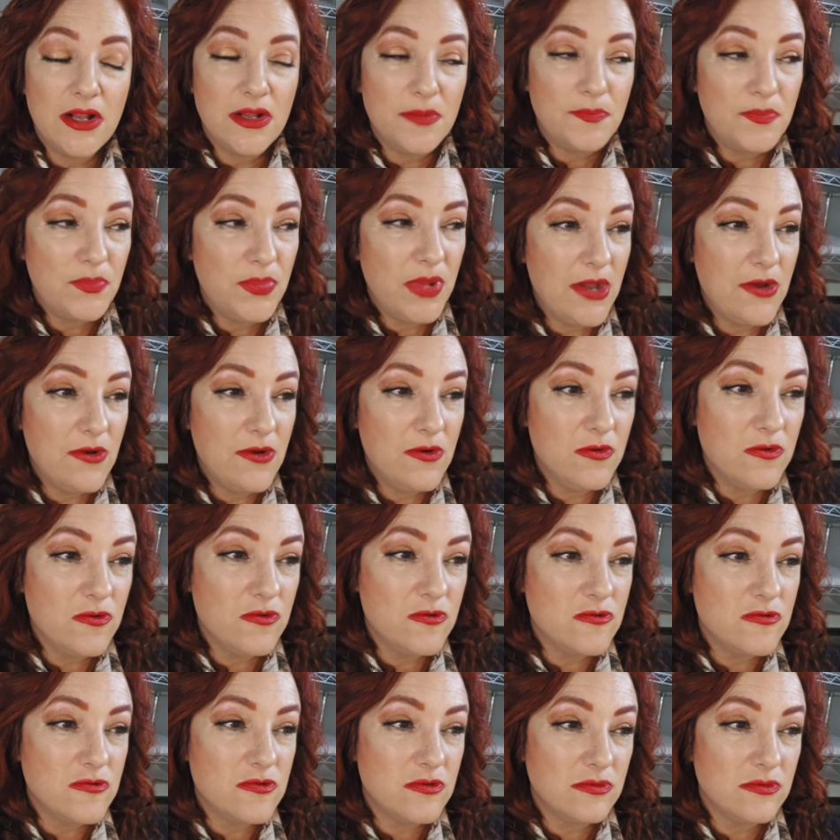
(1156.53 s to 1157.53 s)

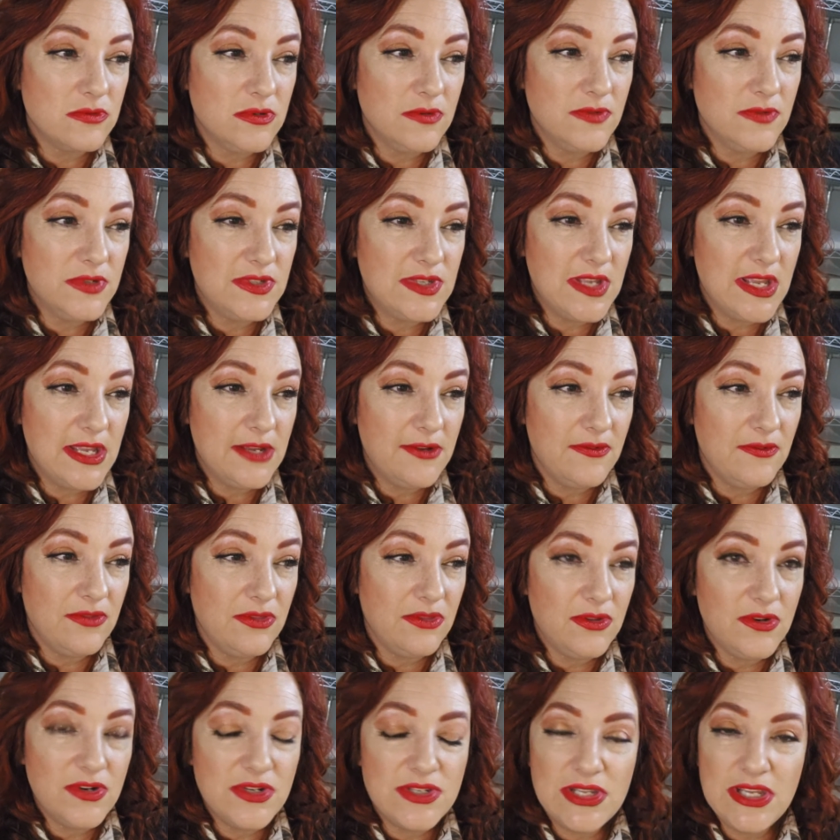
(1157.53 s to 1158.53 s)
it was like
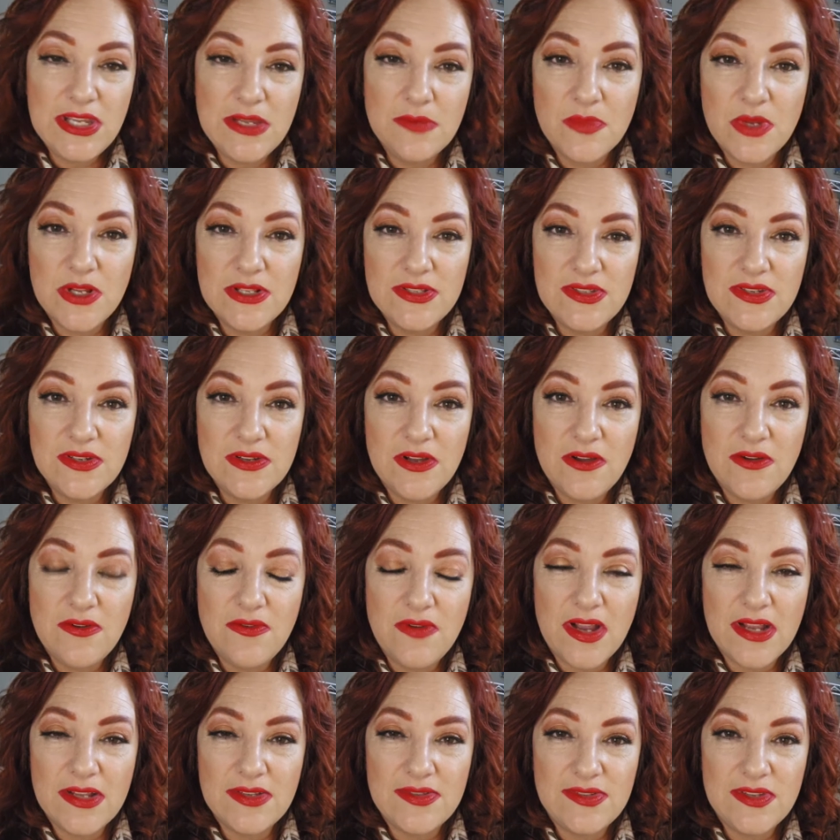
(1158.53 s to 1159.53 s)
13 months ago,
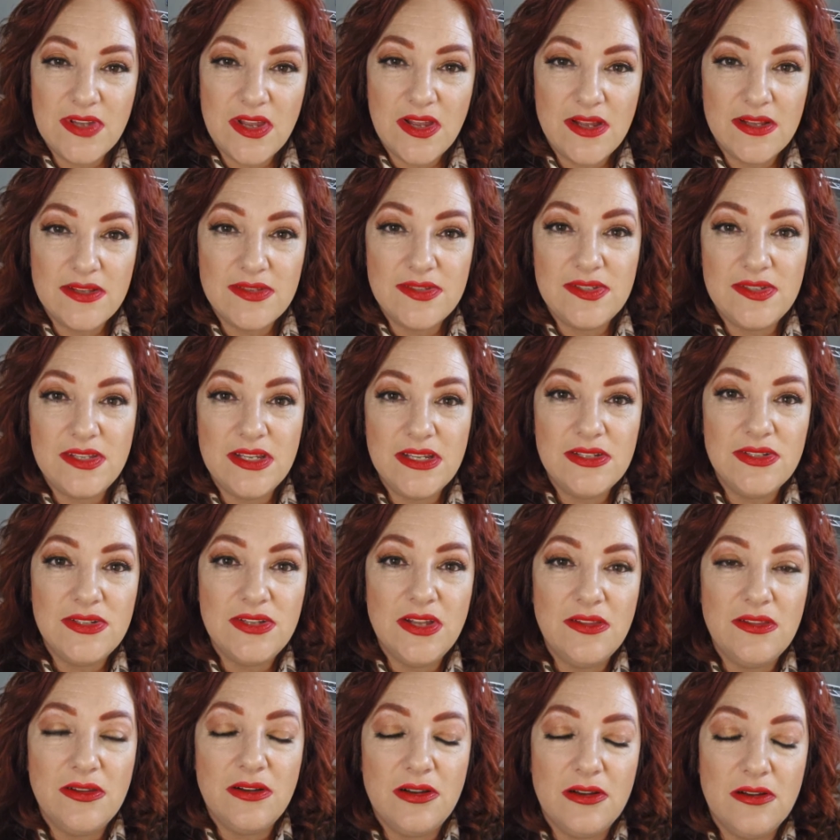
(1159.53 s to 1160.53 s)
I saw six
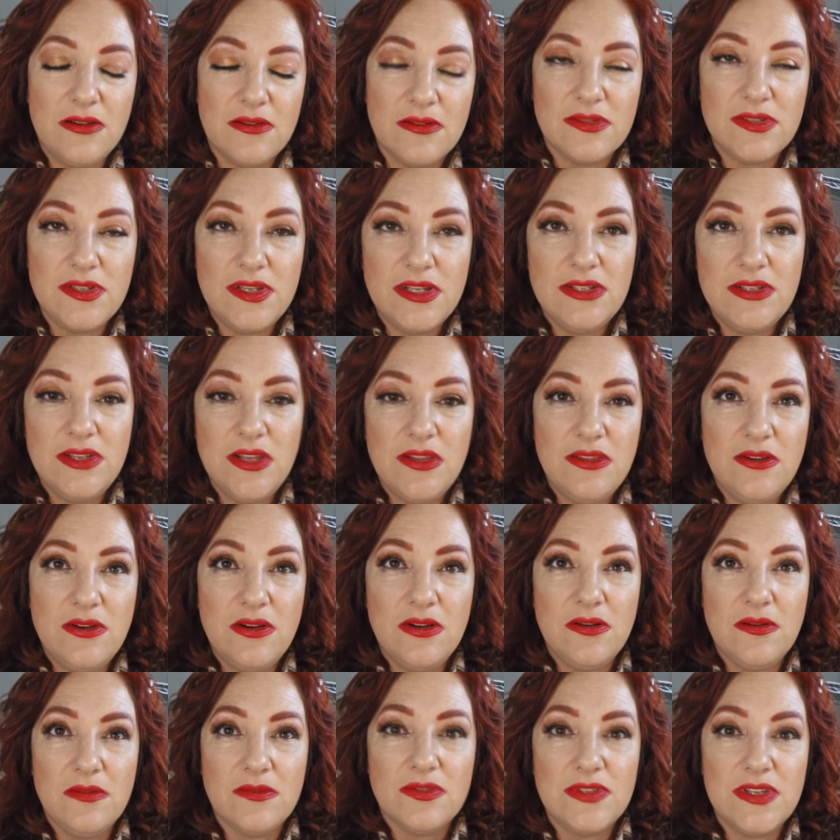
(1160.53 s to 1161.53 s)
other
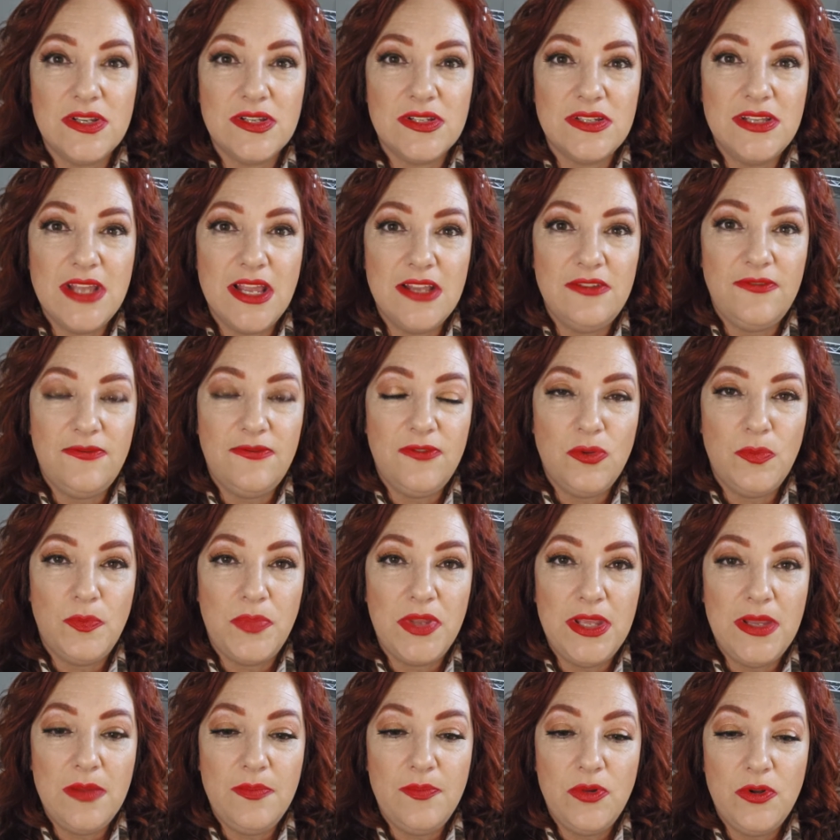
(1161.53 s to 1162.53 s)
successful
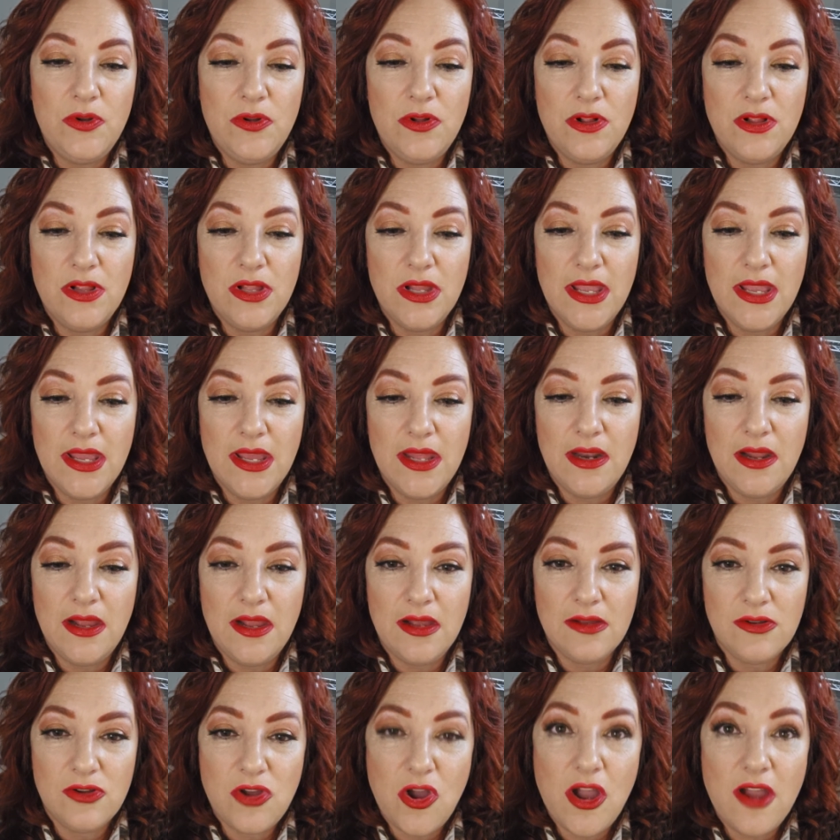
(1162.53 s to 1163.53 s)
people at
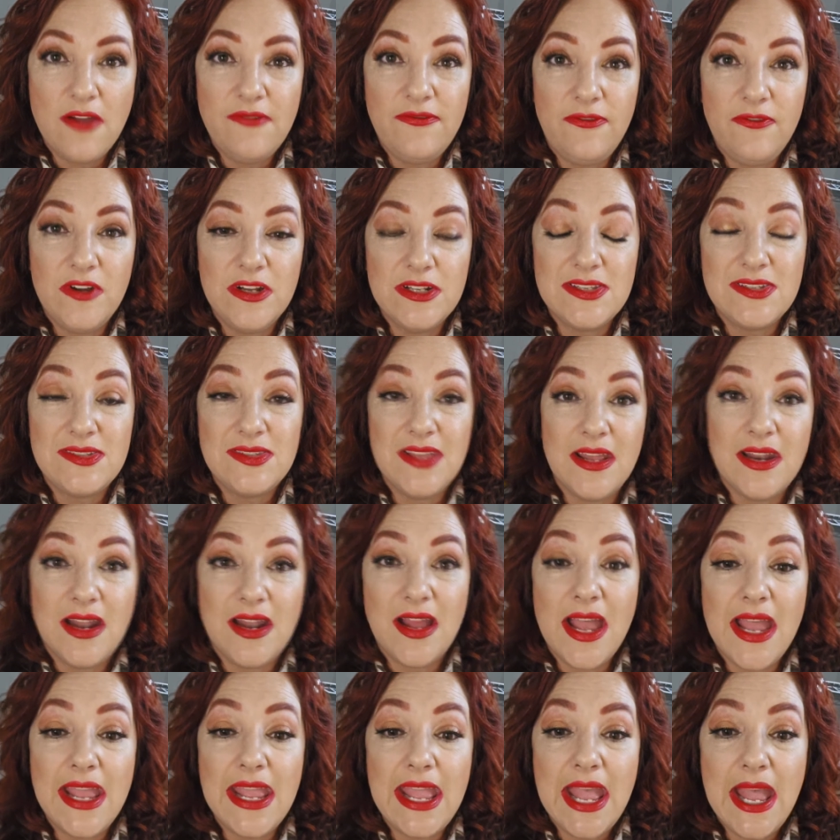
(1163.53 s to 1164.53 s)
a conference that
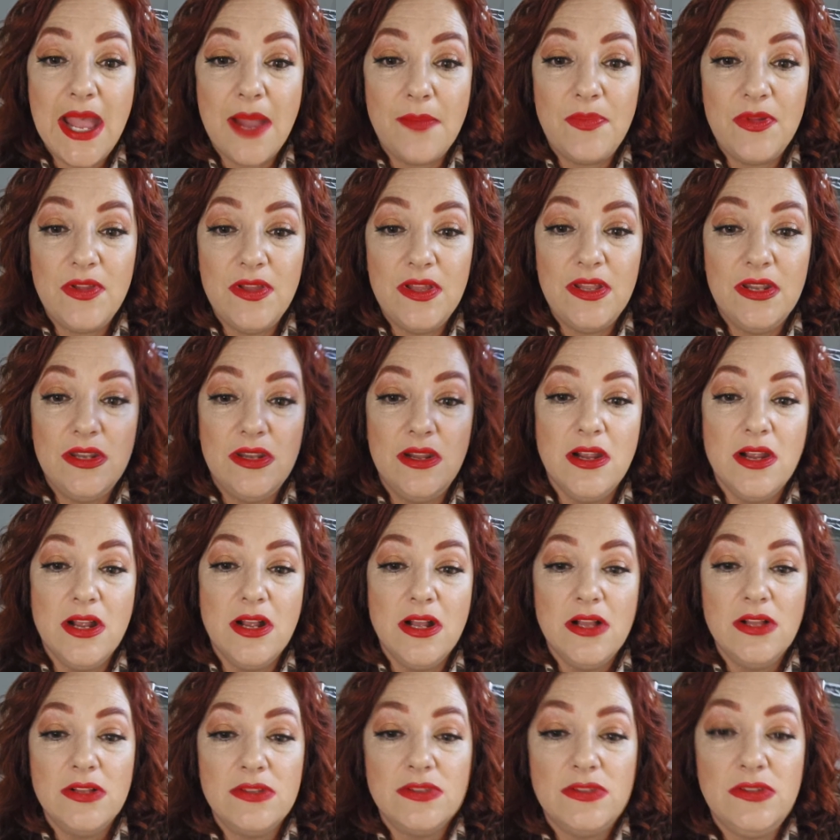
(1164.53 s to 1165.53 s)
I happen
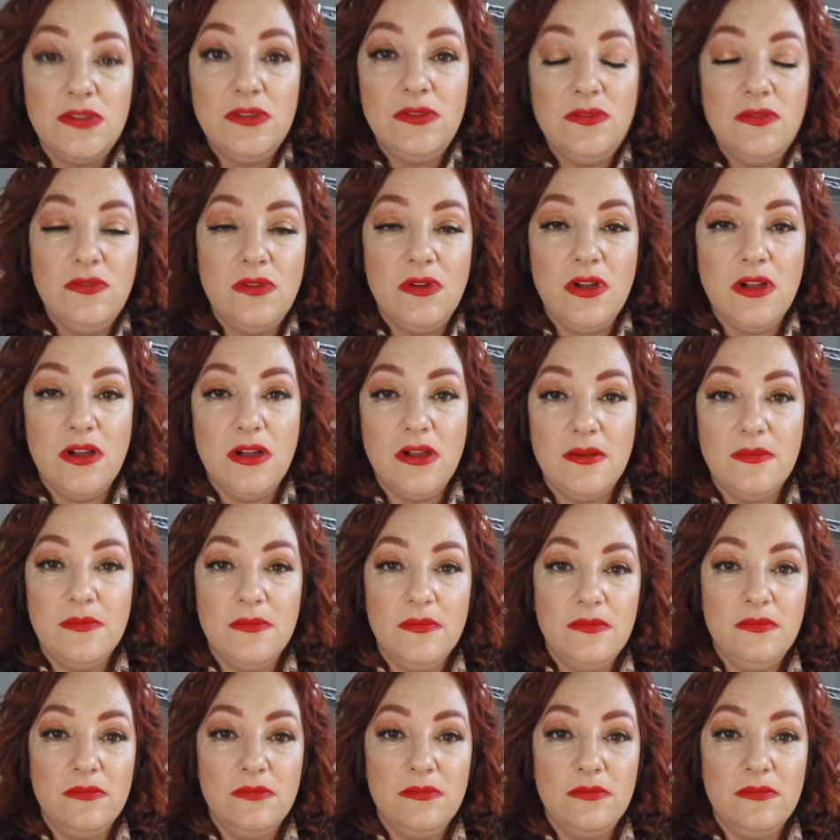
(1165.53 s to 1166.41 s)
to